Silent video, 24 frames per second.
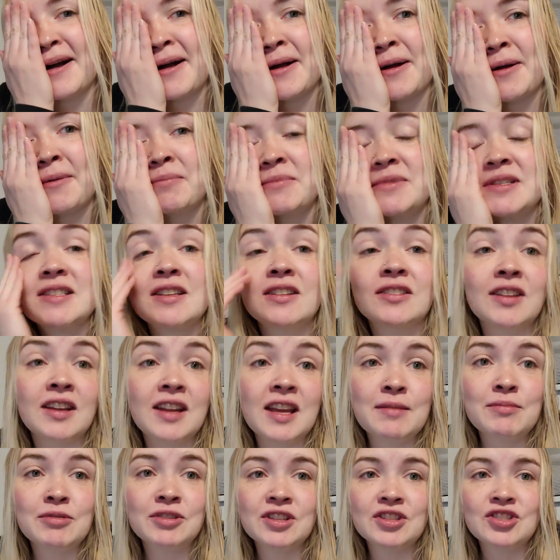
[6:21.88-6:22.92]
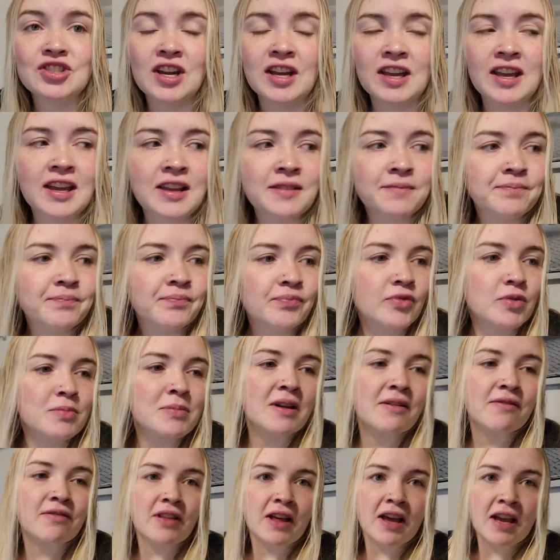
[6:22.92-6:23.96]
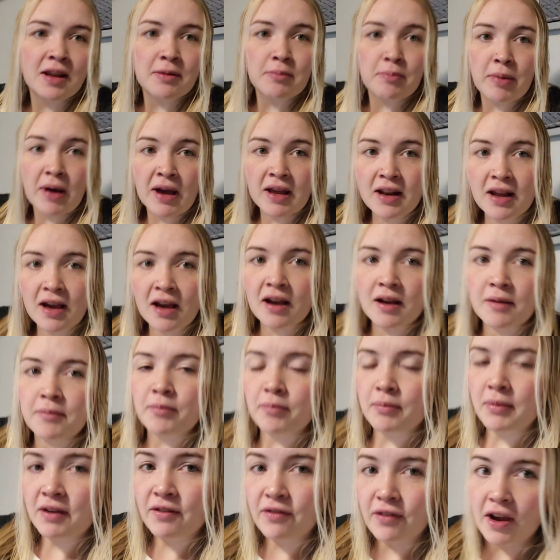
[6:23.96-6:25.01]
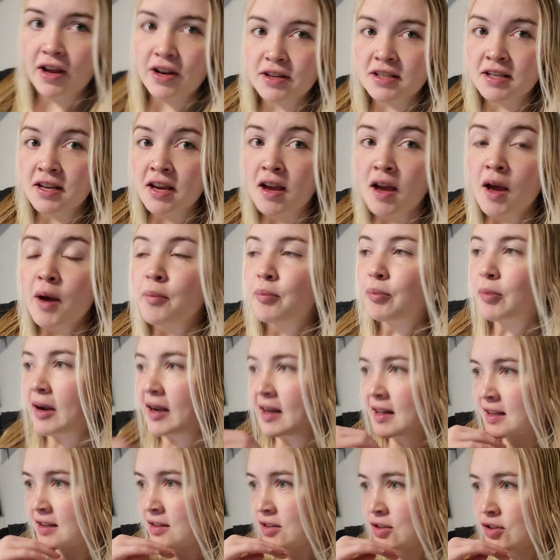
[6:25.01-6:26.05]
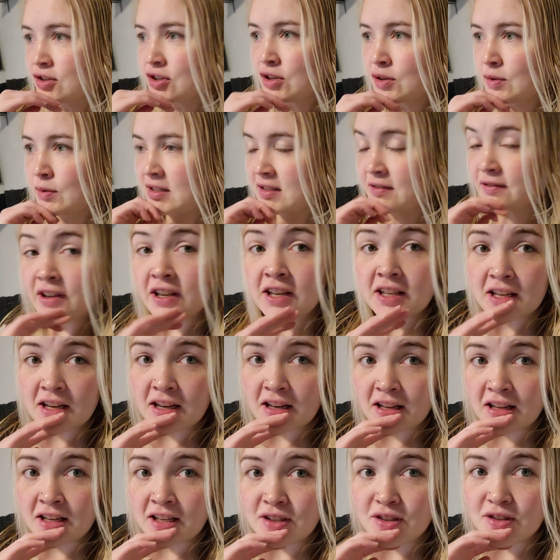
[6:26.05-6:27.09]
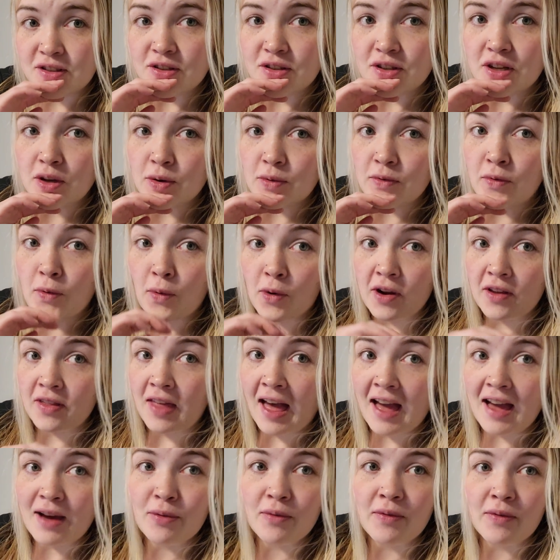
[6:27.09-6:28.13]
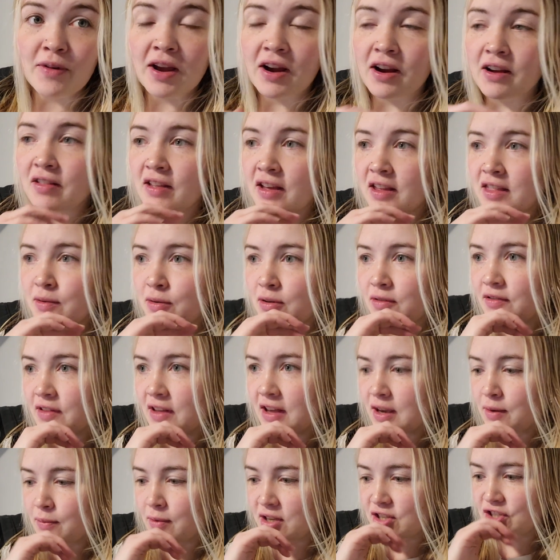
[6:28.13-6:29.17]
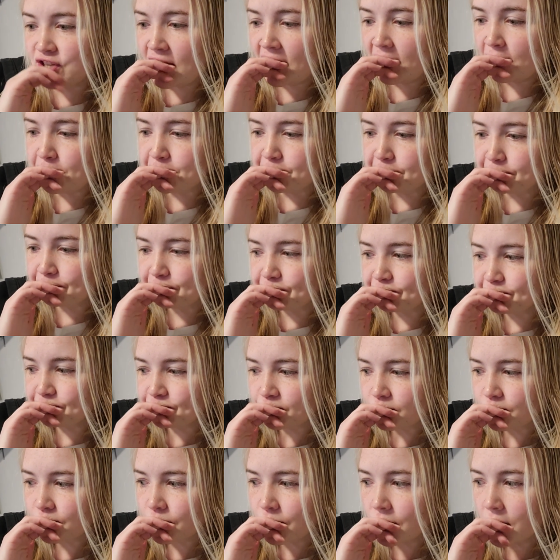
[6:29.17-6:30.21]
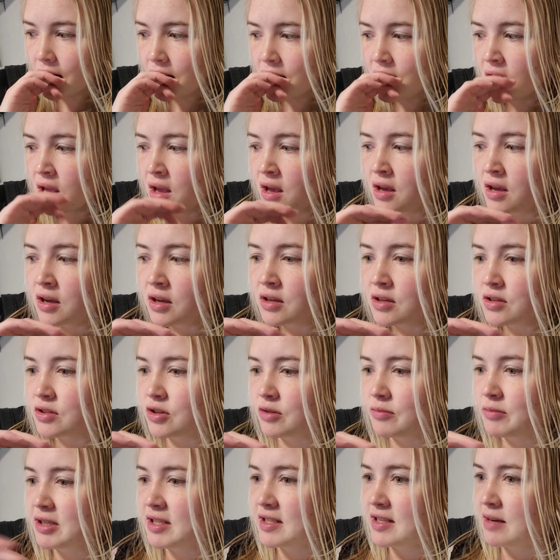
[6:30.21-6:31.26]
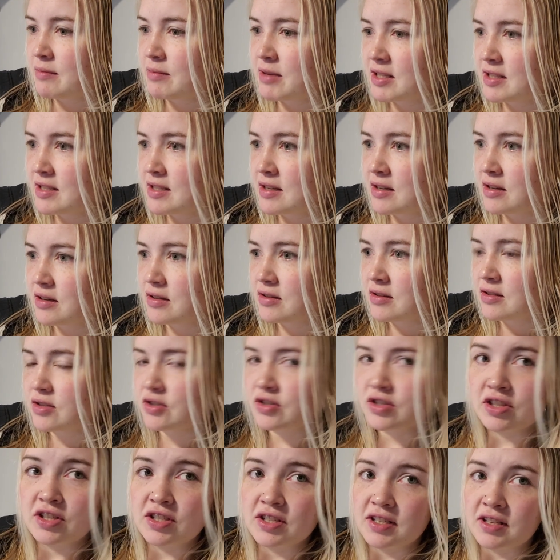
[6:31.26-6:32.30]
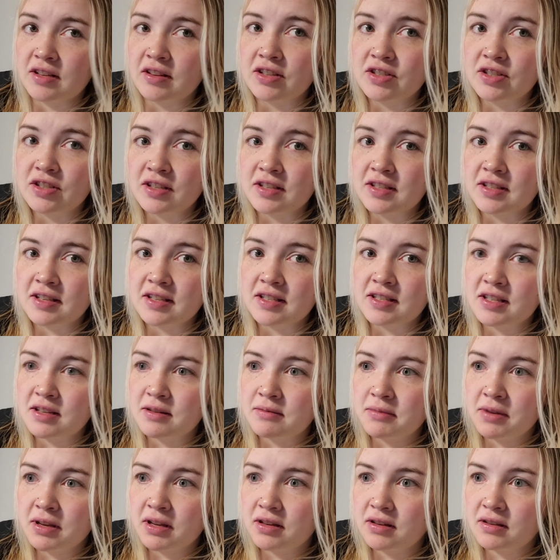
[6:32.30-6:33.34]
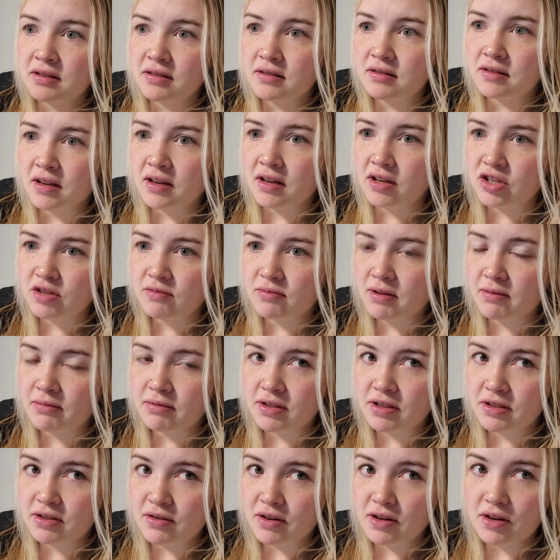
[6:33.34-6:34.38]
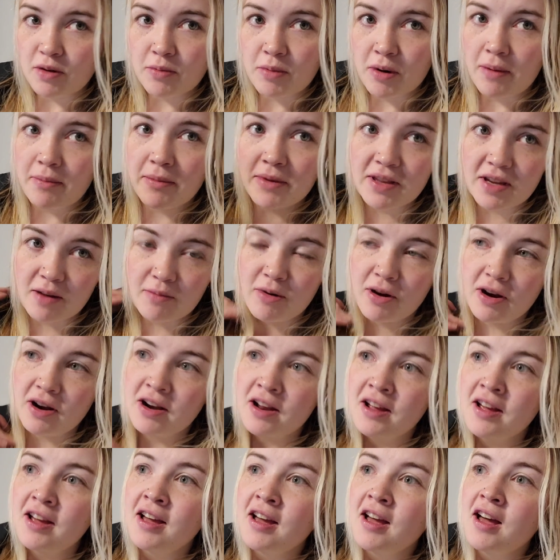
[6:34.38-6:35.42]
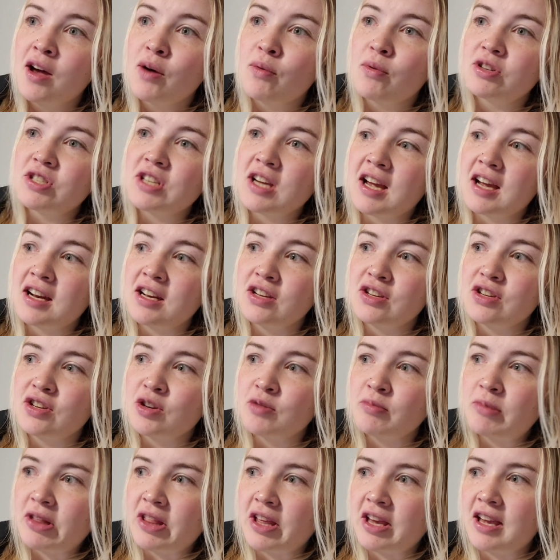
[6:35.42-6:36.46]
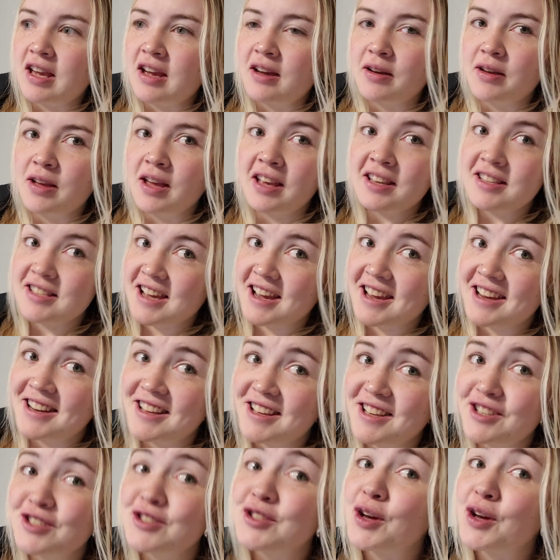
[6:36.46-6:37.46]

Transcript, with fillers: um, still not able to check in for my flight, but um, my friend Braden, who is a flight attendant for that airline that we're flying WestJet, told me it's not a big deal. It's usually just a glitch in the system and I should be able to do it no problem at the airport, which I kind of knew, but like anxiety.